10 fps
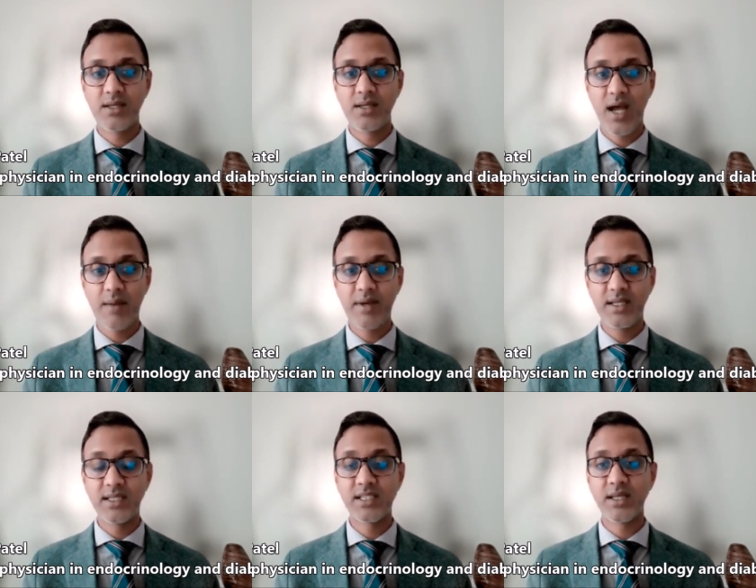
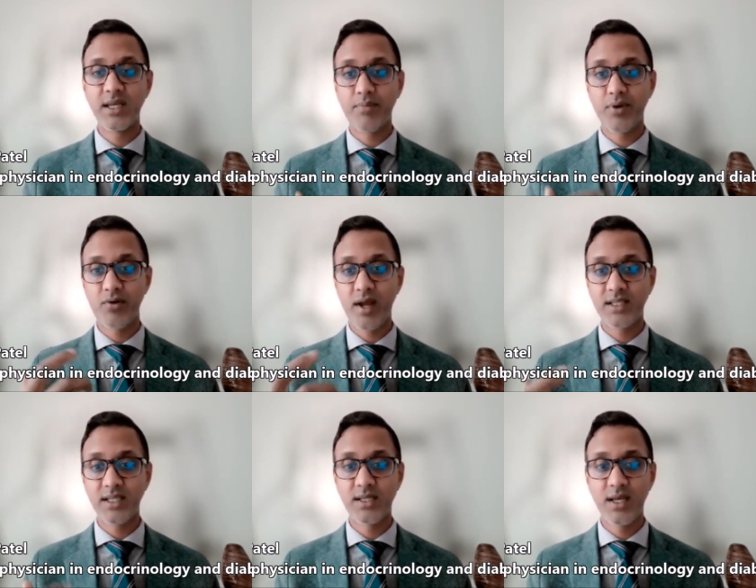diabetes
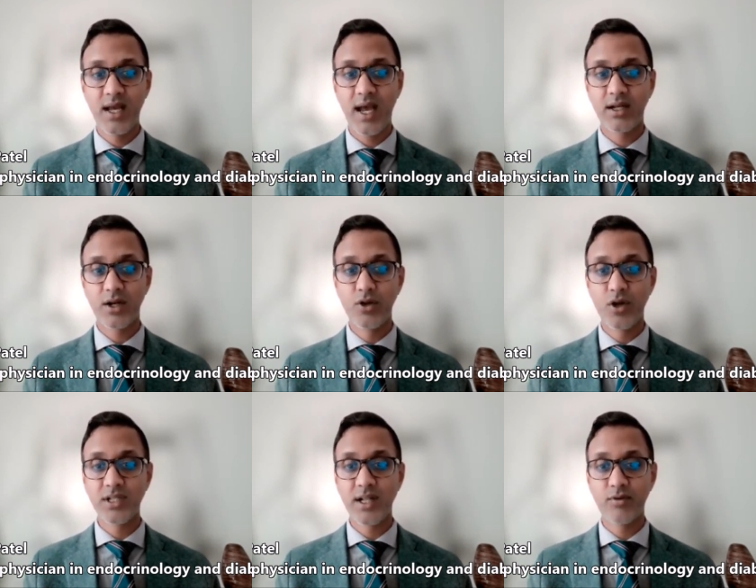progresses and
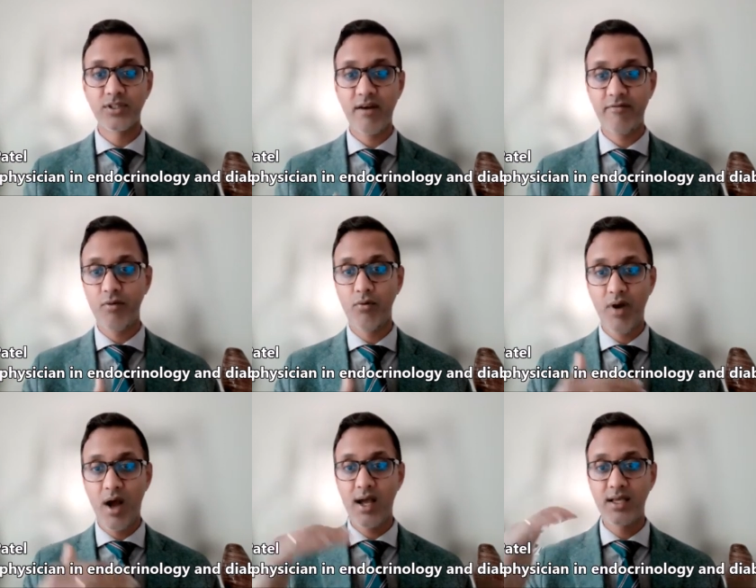glucose levels therefore
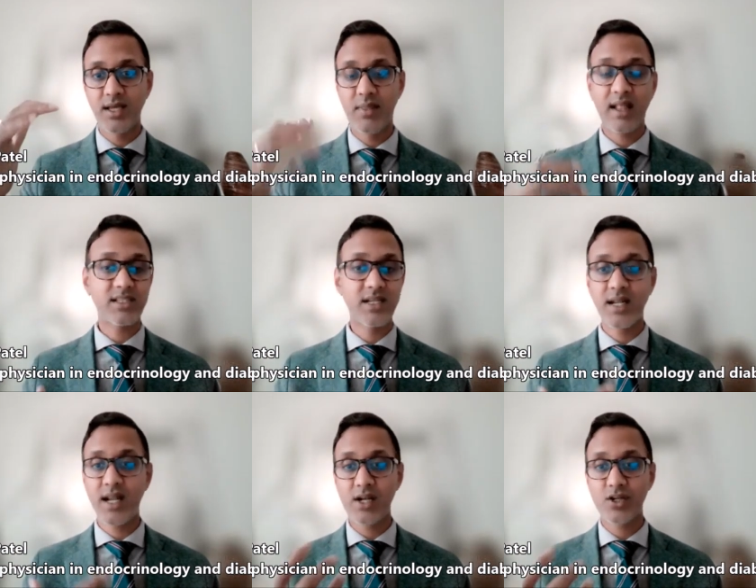rise. And that's the
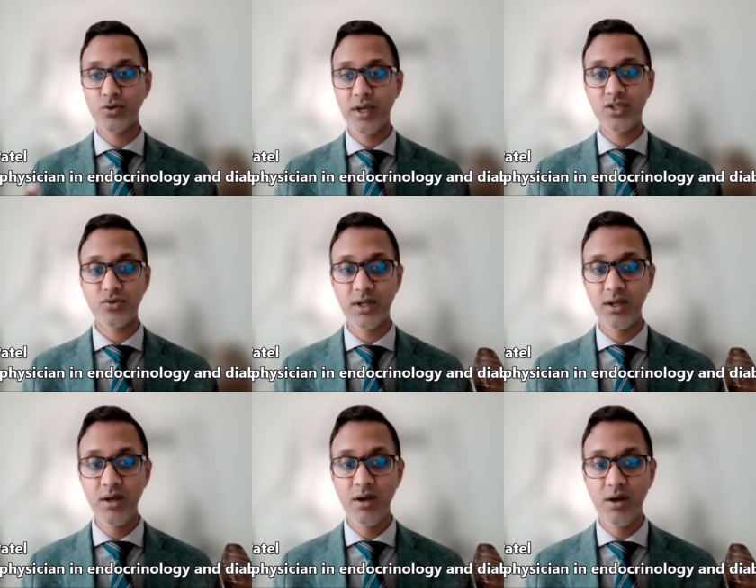natural
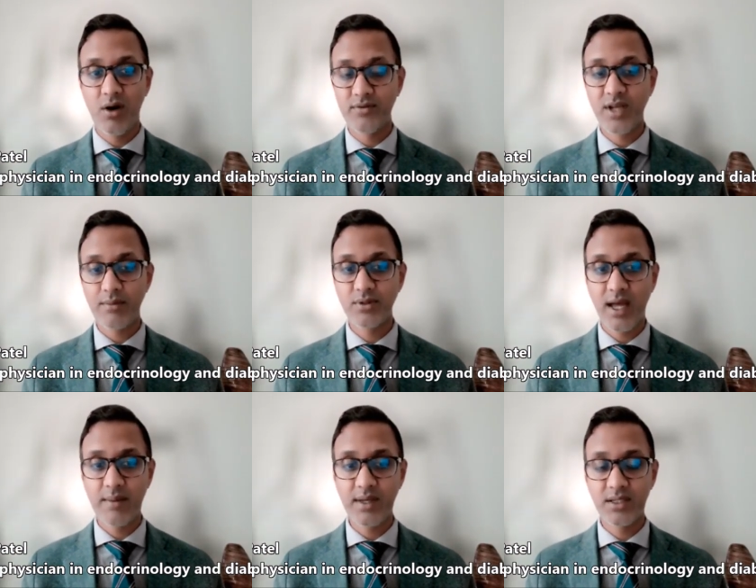history of type 2
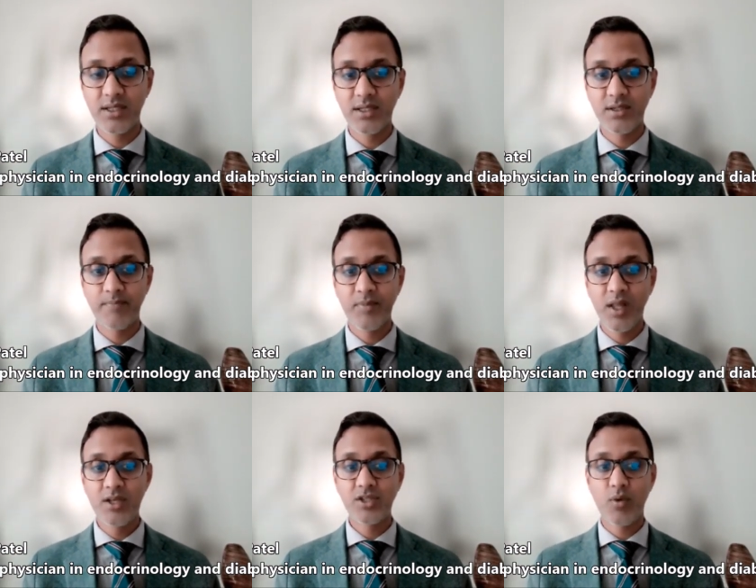diabetes.
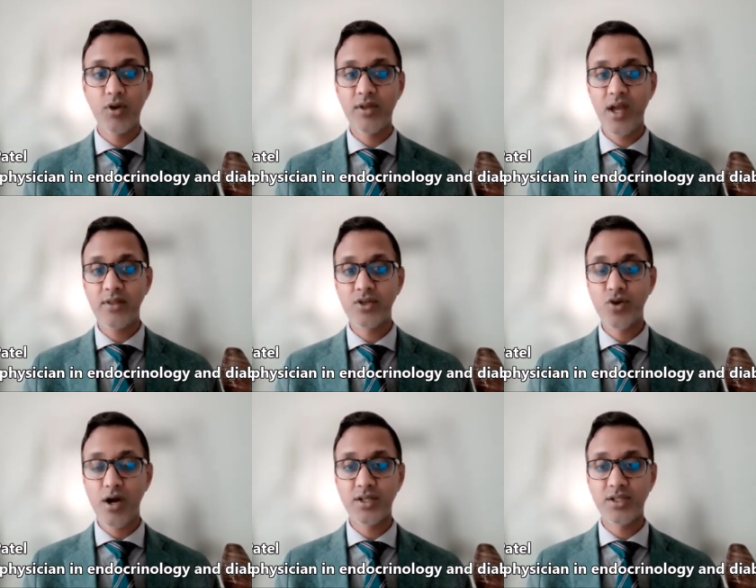So, what are the other
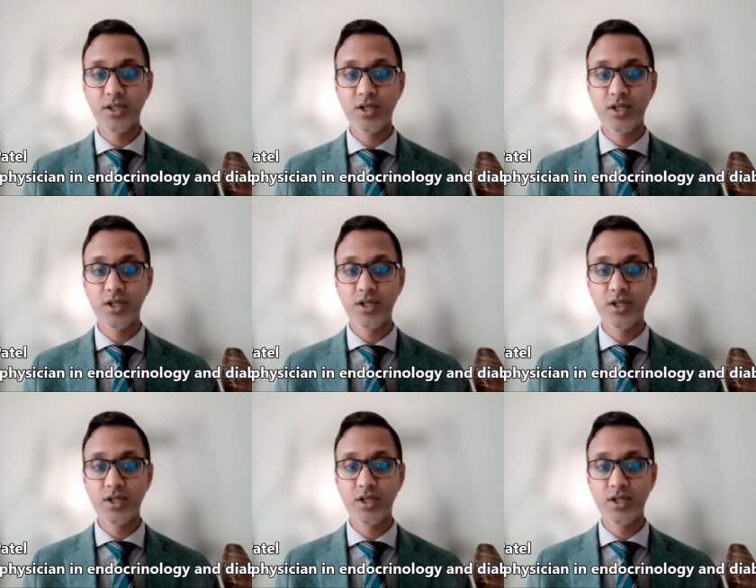drugs, the